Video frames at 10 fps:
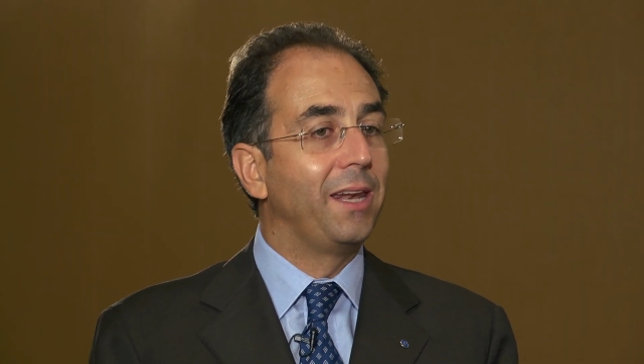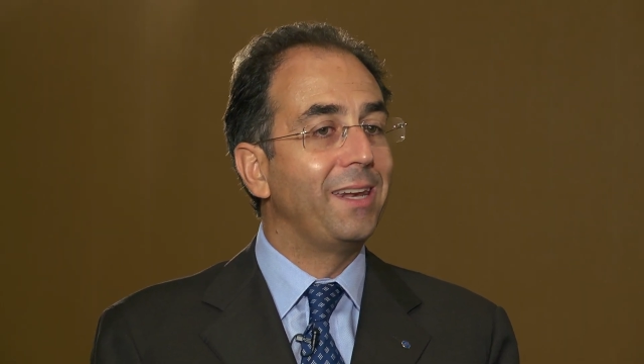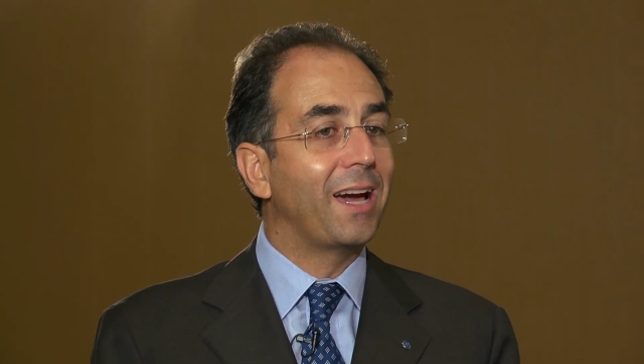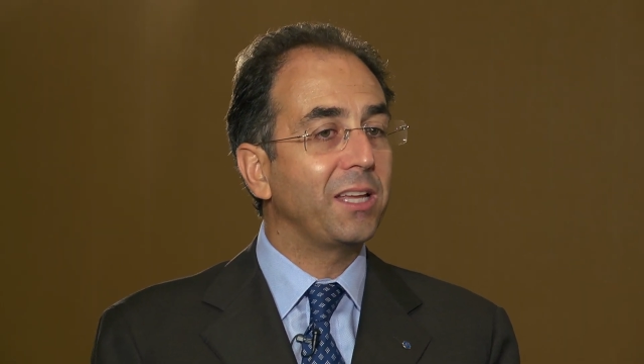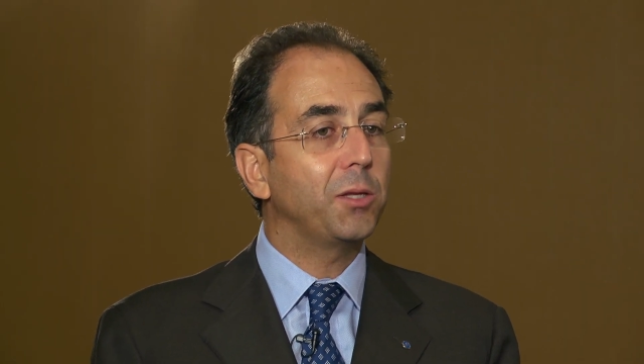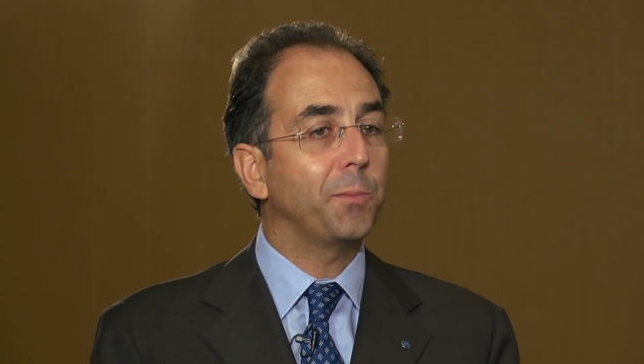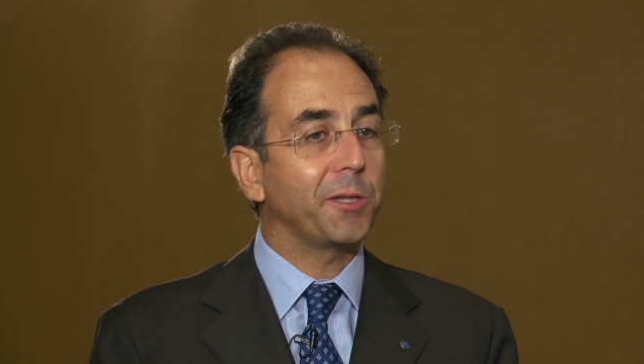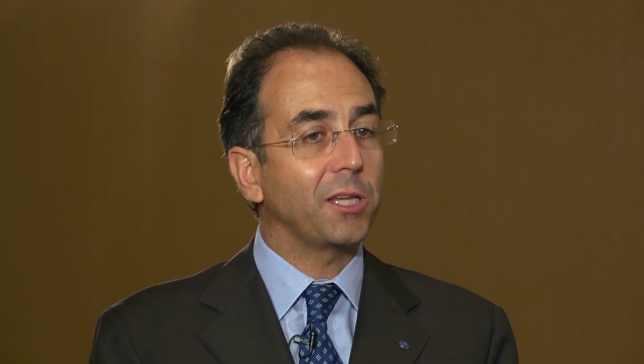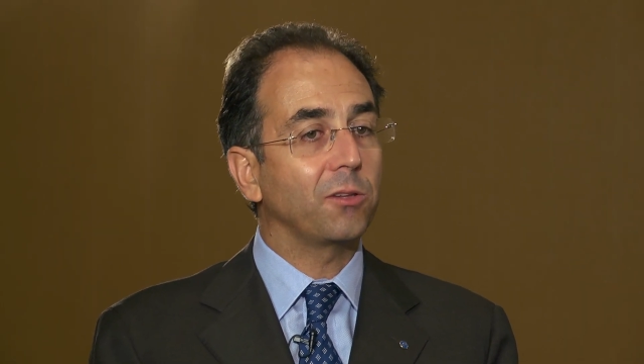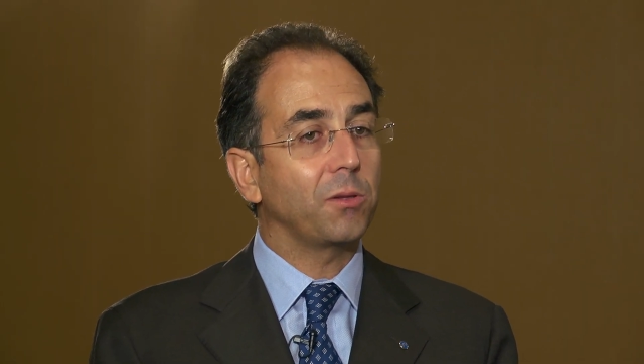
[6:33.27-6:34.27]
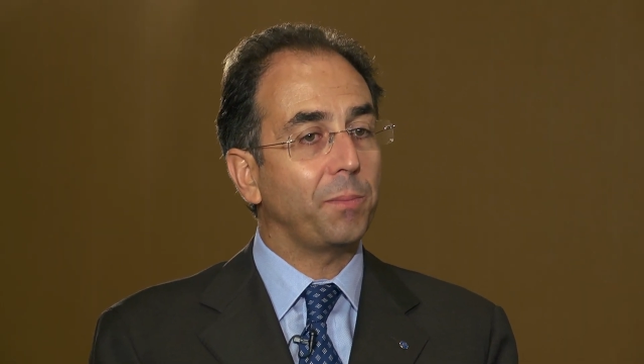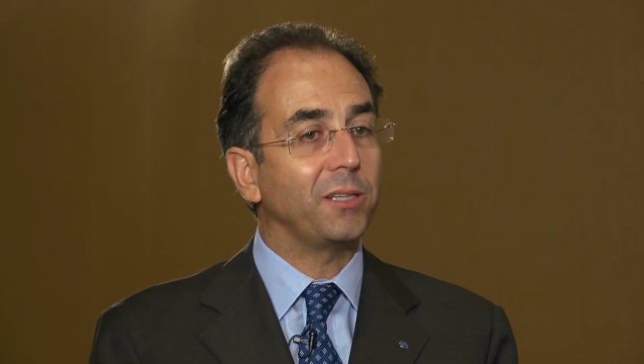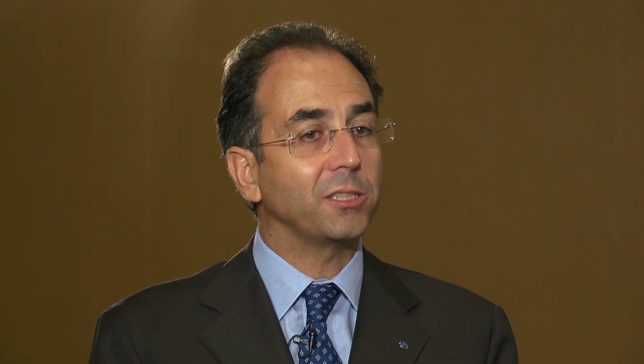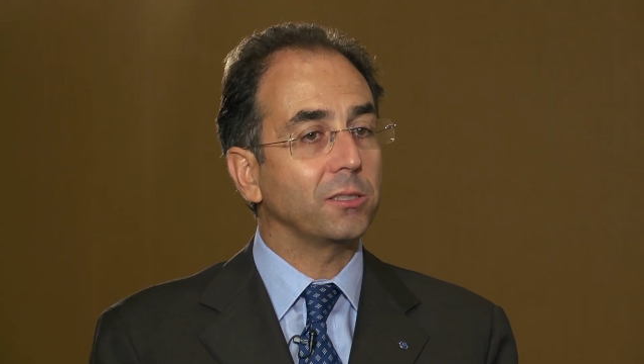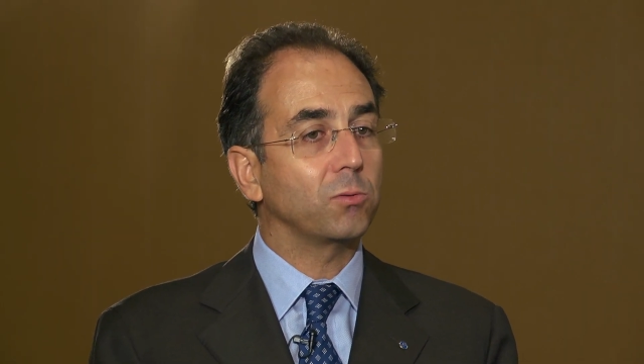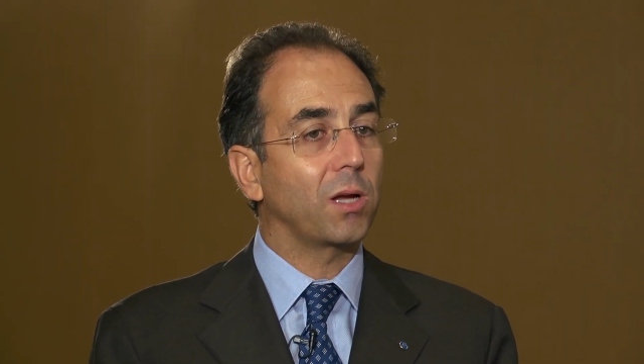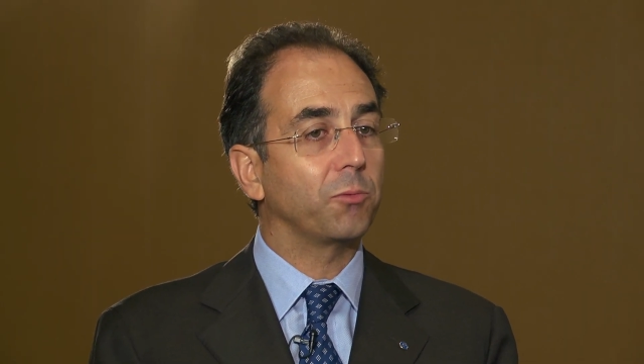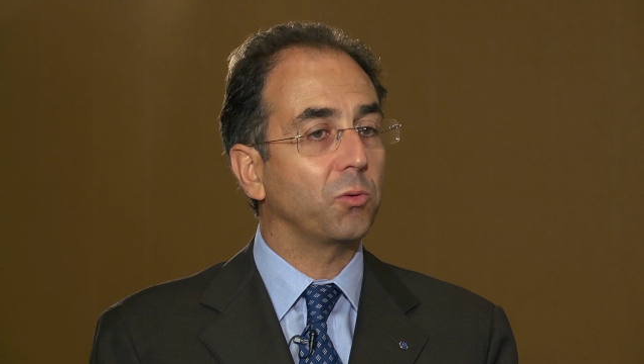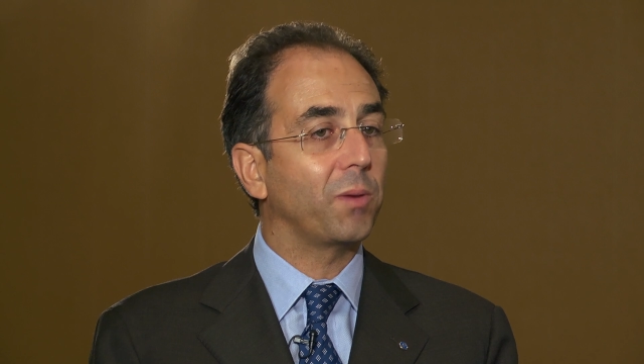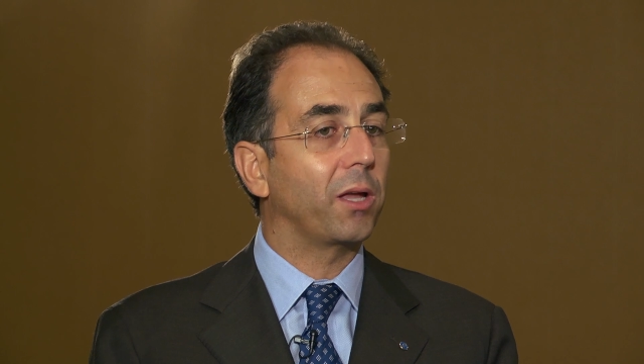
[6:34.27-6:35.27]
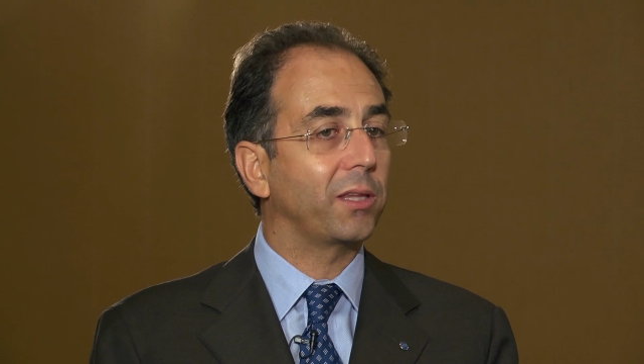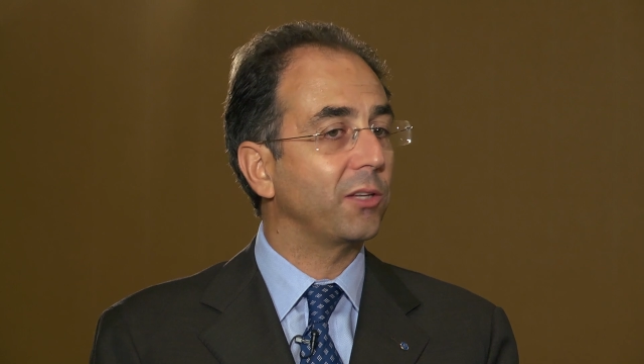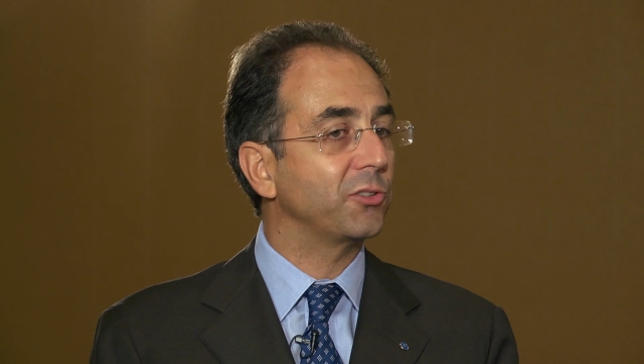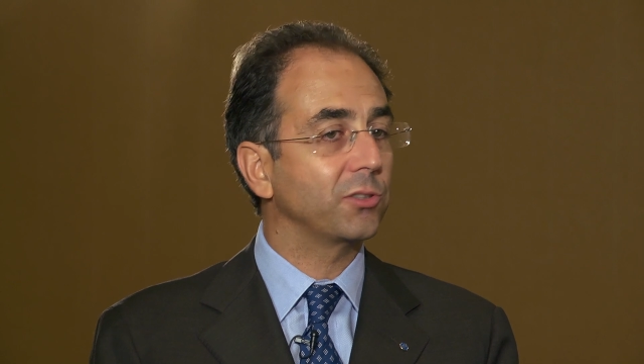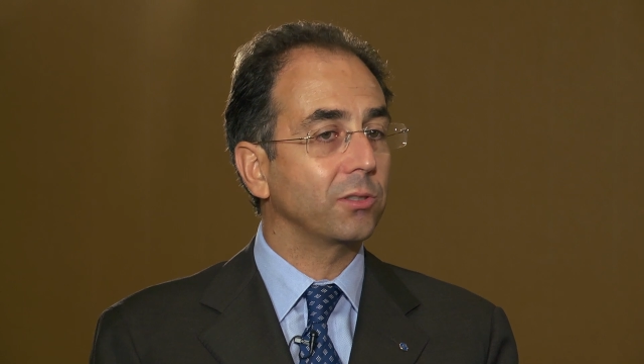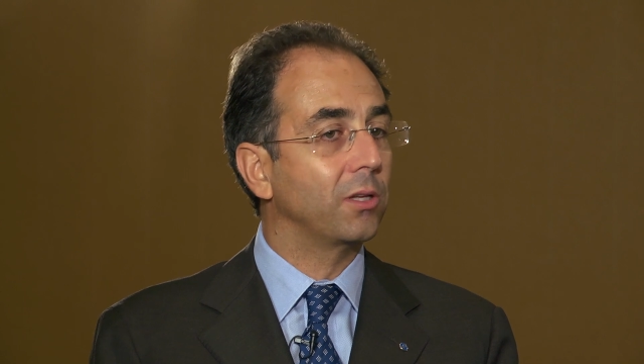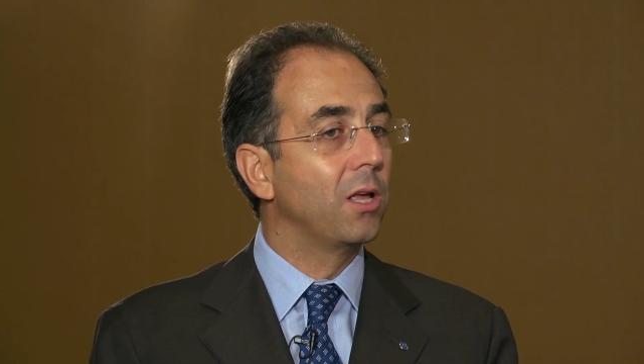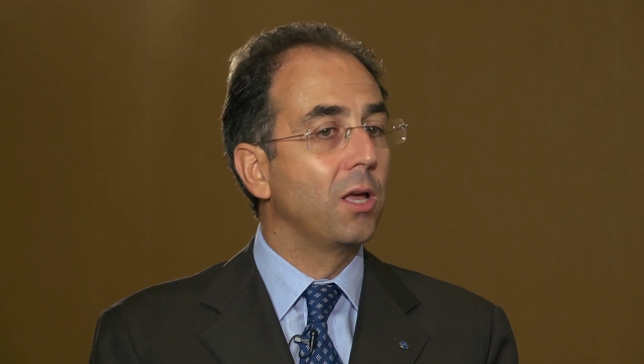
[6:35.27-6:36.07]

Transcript: 90% of the patients who come to my attention,